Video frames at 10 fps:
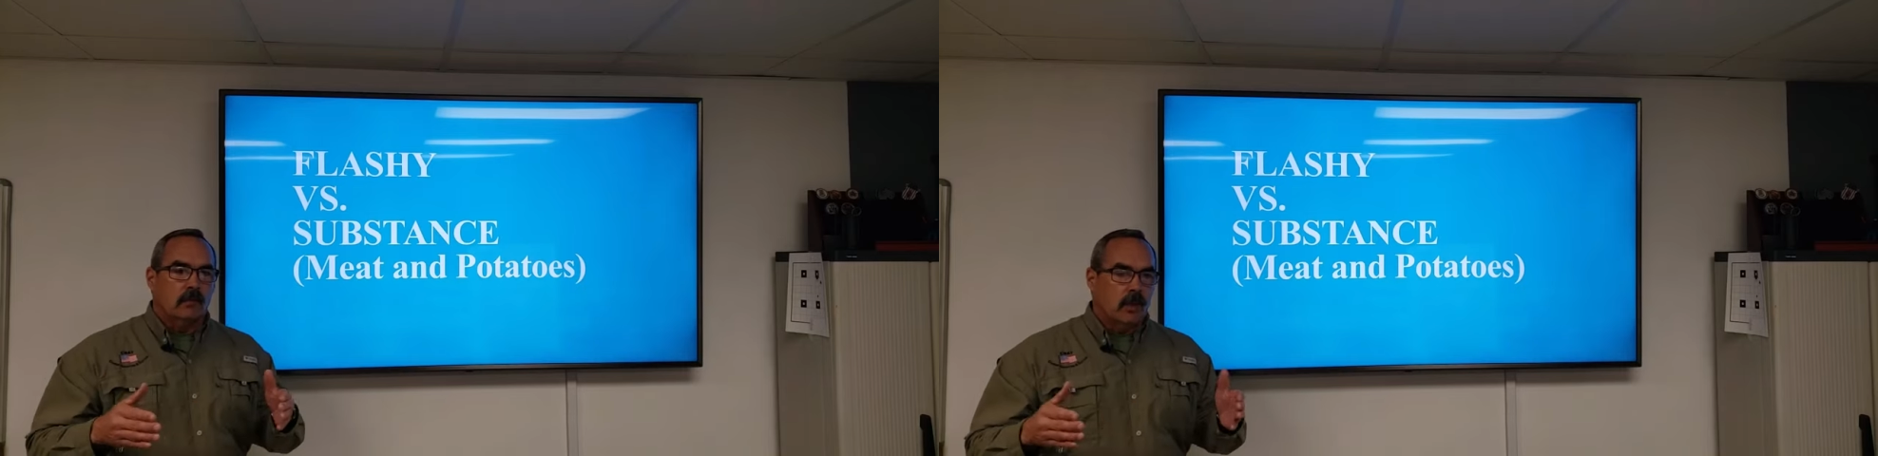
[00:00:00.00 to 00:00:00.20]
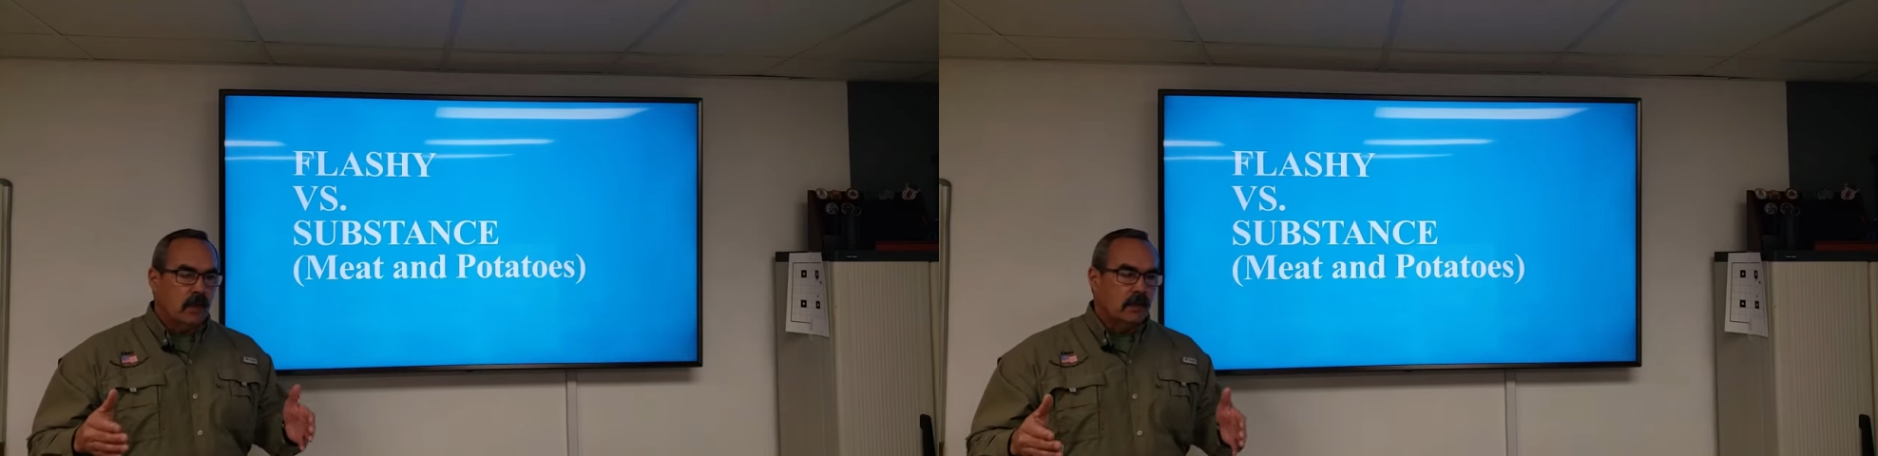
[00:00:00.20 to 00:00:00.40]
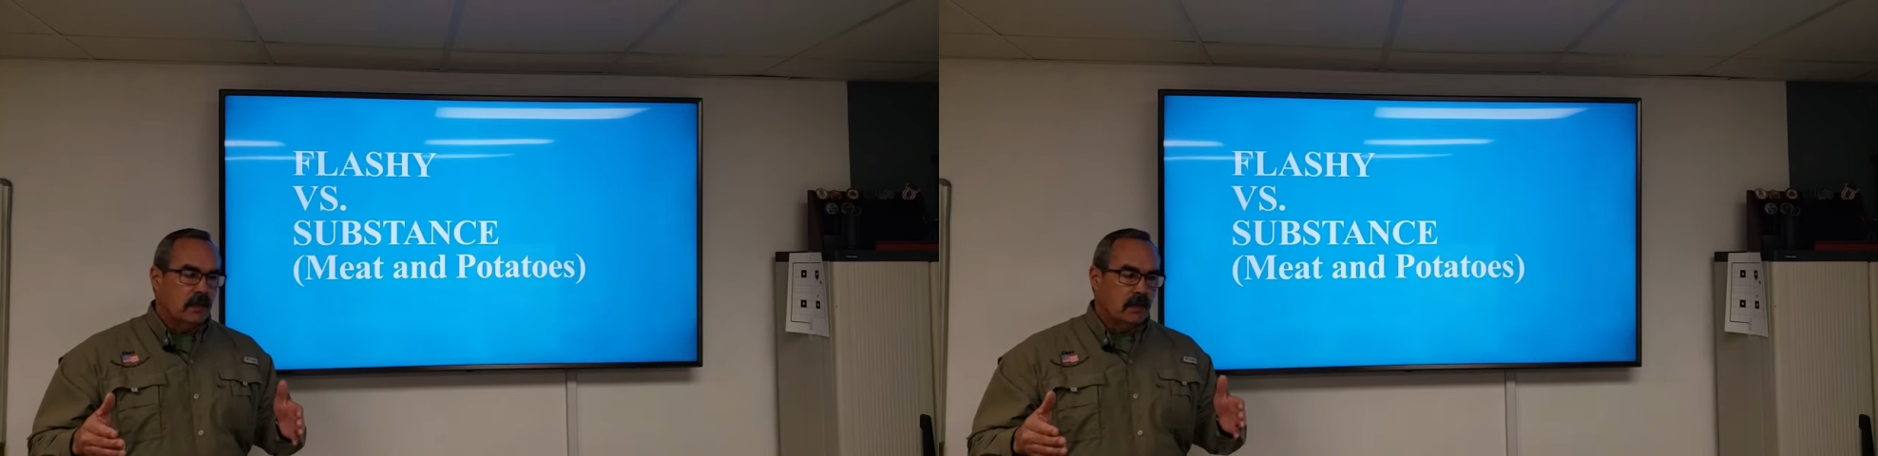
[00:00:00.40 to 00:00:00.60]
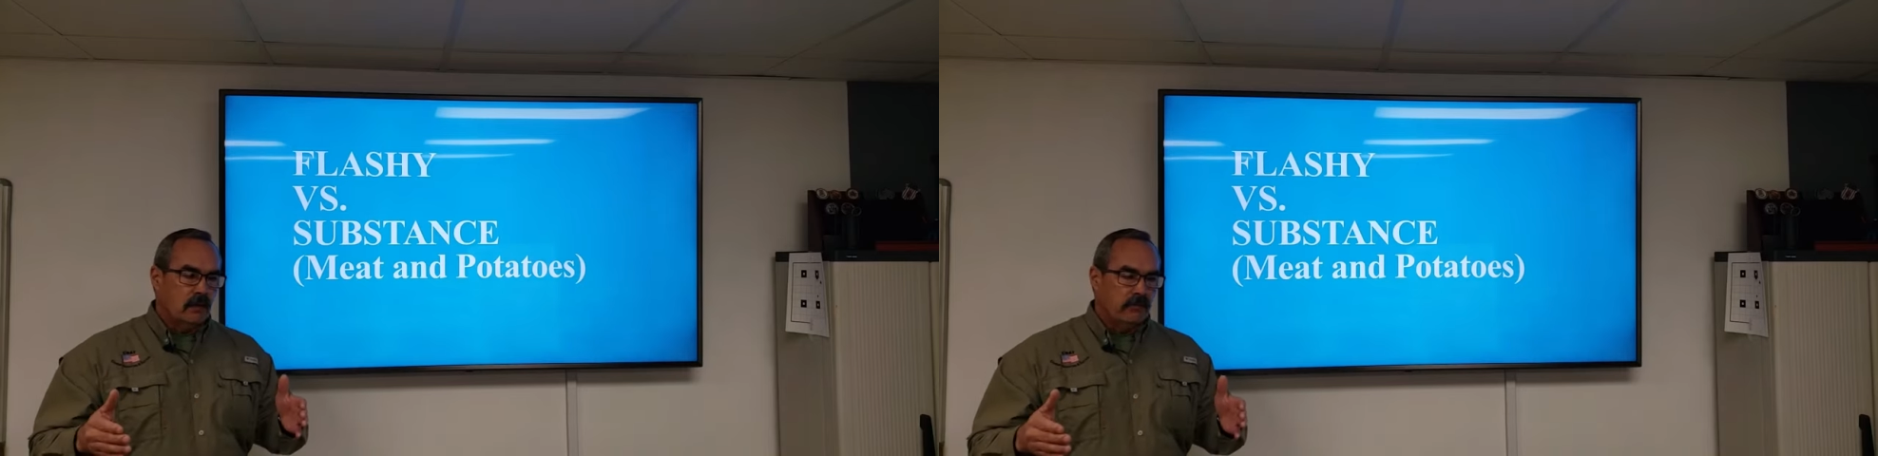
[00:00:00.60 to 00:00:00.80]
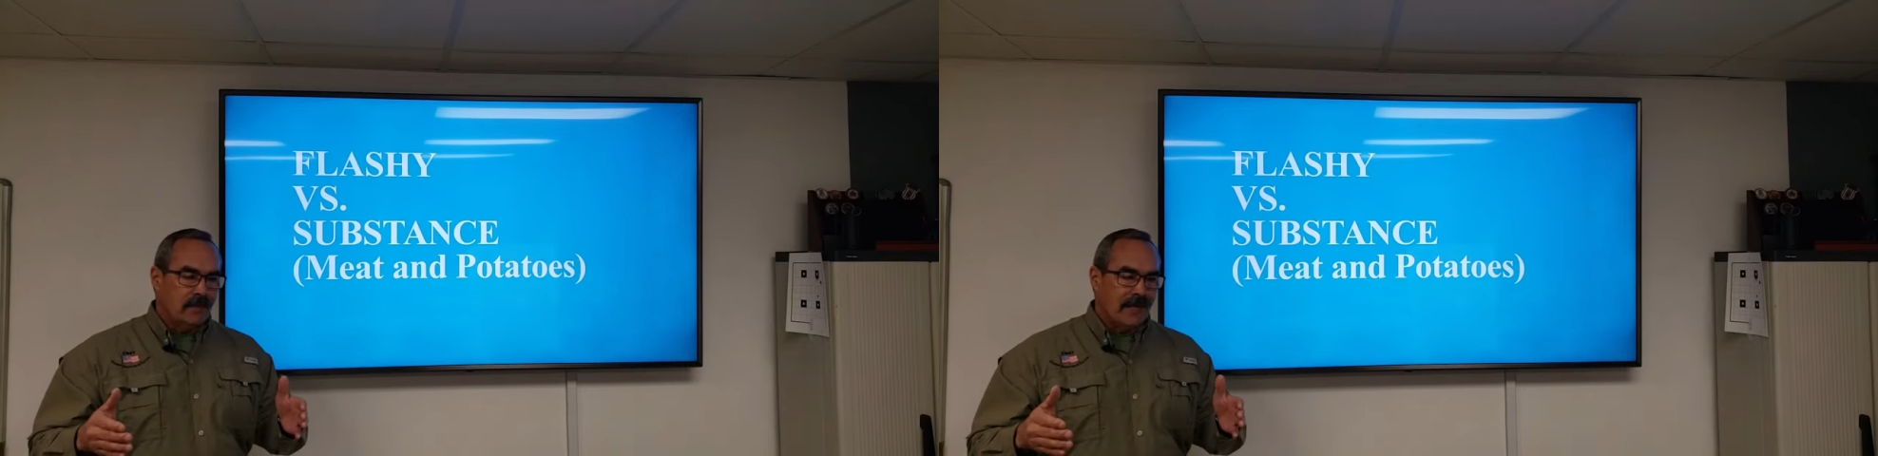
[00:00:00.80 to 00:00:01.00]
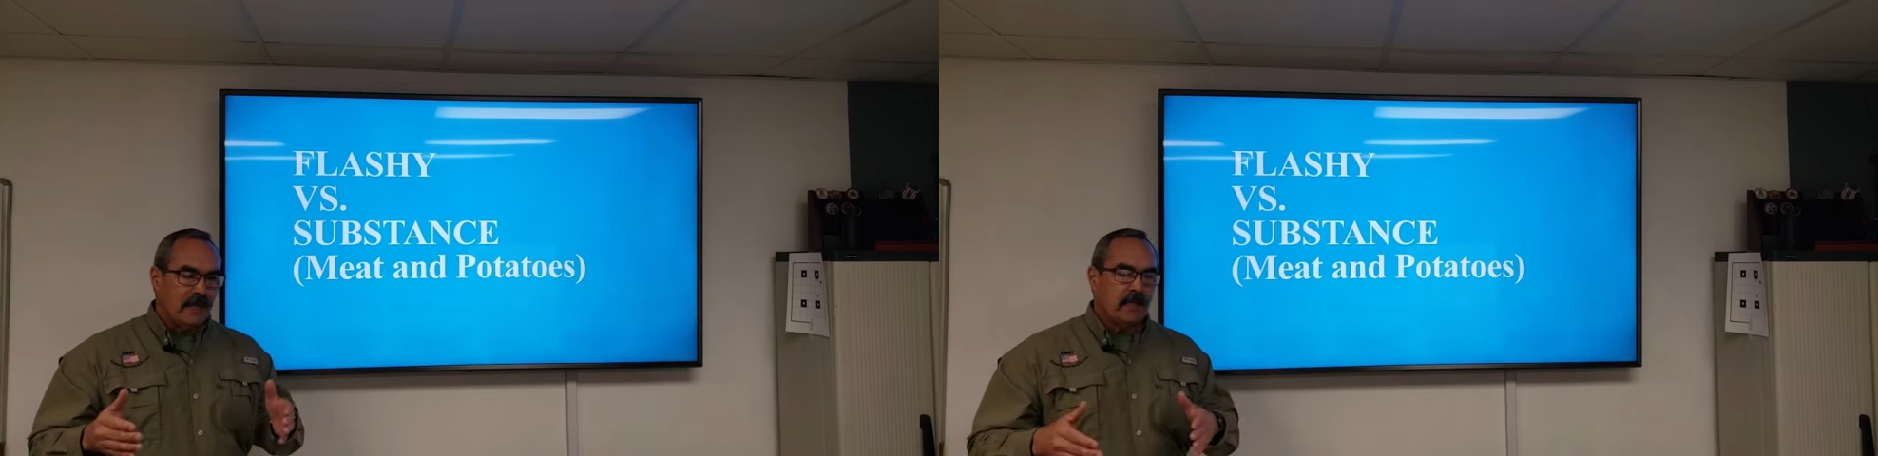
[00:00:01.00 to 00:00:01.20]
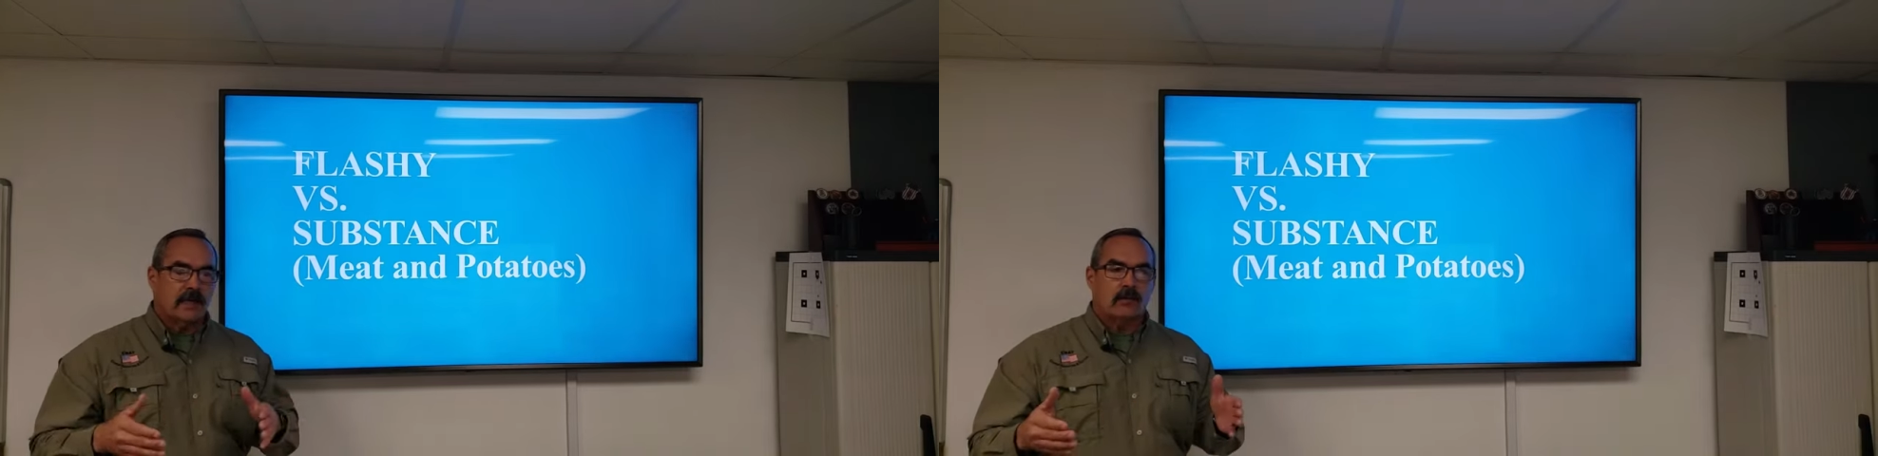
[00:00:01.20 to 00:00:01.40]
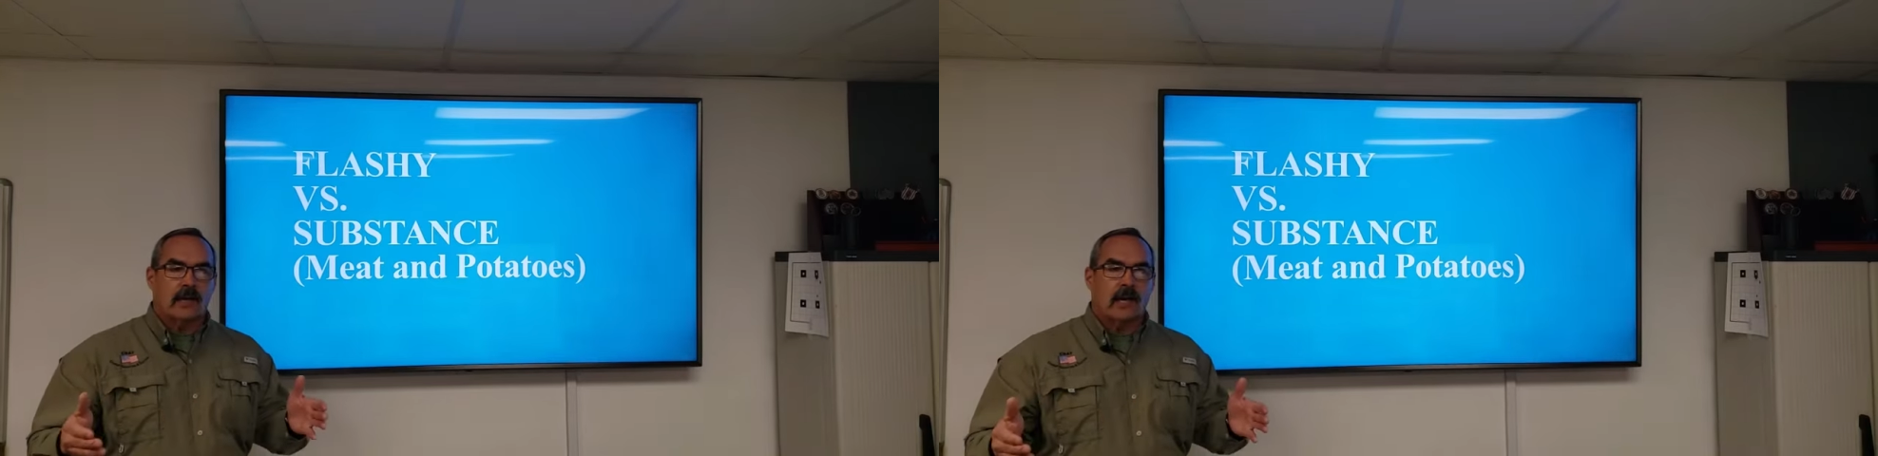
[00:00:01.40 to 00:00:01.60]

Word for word: but if you can't get out,